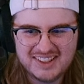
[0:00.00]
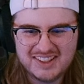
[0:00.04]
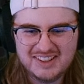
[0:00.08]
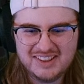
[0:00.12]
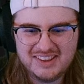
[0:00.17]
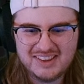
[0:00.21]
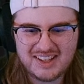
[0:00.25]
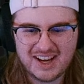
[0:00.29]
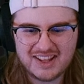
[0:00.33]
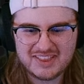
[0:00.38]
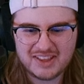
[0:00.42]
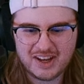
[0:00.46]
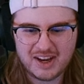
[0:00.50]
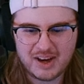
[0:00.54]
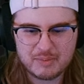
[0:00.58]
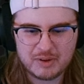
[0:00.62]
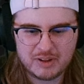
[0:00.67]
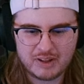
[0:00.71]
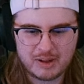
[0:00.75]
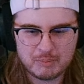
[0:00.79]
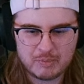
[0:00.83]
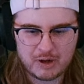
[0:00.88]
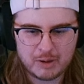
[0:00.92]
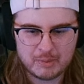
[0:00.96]
I'm
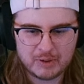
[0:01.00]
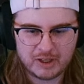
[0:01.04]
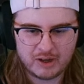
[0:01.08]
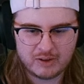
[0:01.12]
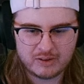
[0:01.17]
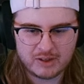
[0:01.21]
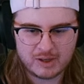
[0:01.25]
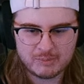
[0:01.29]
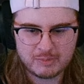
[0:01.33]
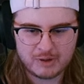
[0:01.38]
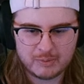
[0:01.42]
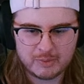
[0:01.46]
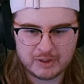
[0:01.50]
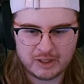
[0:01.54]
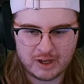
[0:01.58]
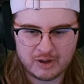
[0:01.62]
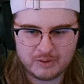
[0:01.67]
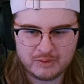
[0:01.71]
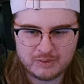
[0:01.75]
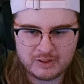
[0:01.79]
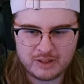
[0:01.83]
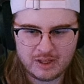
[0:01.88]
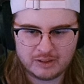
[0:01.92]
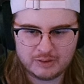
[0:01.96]
bombing out. I'm bombing
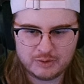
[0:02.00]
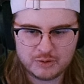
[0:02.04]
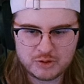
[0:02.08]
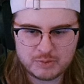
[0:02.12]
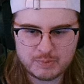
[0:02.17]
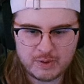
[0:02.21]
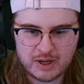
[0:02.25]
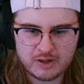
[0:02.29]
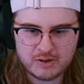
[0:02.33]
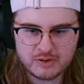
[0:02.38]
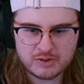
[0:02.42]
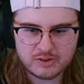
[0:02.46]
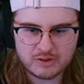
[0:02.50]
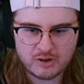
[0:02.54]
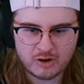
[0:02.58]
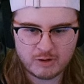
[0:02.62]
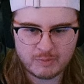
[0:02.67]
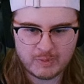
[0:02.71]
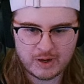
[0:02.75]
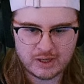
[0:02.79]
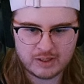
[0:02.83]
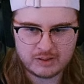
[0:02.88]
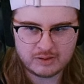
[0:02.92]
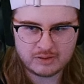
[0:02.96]
out. Yellow spiders are
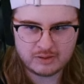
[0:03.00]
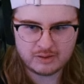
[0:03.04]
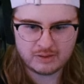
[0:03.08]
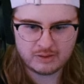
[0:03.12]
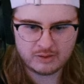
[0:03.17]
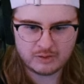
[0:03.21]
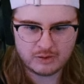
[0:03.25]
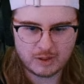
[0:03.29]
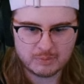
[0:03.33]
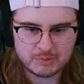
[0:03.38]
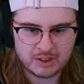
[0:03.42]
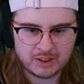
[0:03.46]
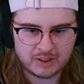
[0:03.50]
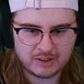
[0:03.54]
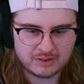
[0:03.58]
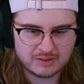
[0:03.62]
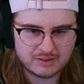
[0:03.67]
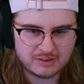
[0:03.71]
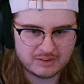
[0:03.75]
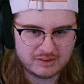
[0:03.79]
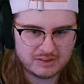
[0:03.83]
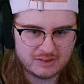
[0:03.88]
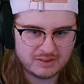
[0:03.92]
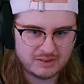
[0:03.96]
my kryptonite
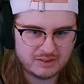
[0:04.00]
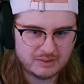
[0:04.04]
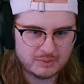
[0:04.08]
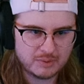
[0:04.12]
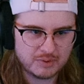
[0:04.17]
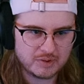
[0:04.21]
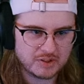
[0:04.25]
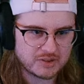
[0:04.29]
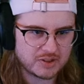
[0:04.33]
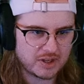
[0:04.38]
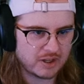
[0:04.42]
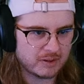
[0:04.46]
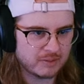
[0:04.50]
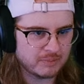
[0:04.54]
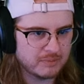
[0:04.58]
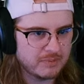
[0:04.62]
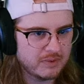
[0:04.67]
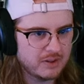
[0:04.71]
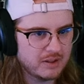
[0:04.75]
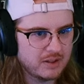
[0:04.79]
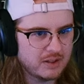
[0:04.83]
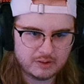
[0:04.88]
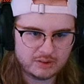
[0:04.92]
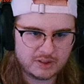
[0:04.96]
with this item.
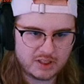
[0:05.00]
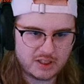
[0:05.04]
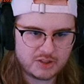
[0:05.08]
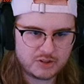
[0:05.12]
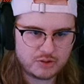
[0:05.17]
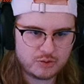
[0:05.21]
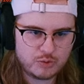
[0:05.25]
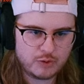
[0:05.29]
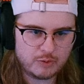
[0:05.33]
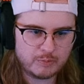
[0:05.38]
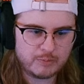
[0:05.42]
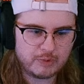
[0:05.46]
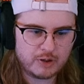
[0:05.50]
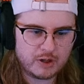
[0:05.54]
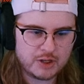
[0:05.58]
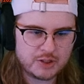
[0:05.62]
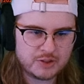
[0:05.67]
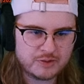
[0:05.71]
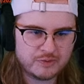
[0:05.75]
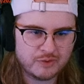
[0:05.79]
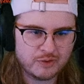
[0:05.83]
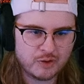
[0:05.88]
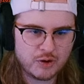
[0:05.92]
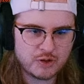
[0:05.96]
Let's do the boss
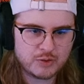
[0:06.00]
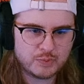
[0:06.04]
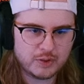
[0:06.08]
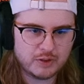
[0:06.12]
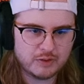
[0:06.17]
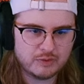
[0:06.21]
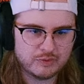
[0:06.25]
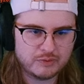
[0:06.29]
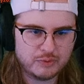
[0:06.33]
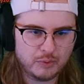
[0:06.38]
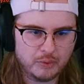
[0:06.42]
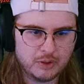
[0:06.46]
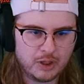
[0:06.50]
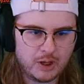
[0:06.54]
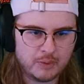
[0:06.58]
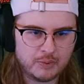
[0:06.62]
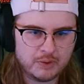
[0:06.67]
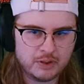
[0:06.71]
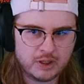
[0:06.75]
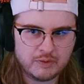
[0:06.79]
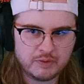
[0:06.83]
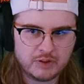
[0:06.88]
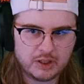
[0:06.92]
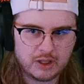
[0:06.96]
first. We can fool out and
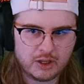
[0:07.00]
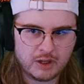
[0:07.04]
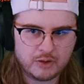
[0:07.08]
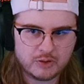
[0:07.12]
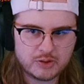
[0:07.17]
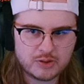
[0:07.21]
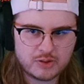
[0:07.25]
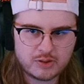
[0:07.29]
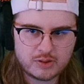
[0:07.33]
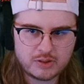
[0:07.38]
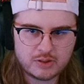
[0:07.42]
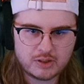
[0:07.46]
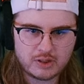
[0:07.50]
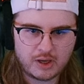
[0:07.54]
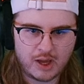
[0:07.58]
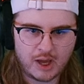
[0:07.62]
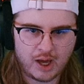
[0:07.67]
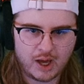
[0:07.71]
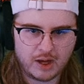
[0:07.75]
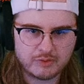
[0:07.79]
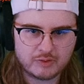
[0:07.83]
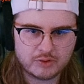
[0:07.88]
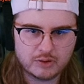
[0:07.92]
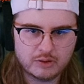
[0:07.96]
get everything else
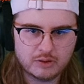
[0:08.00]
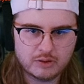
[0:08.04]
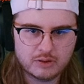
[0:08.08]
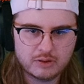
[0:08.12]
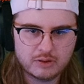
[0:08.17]
after.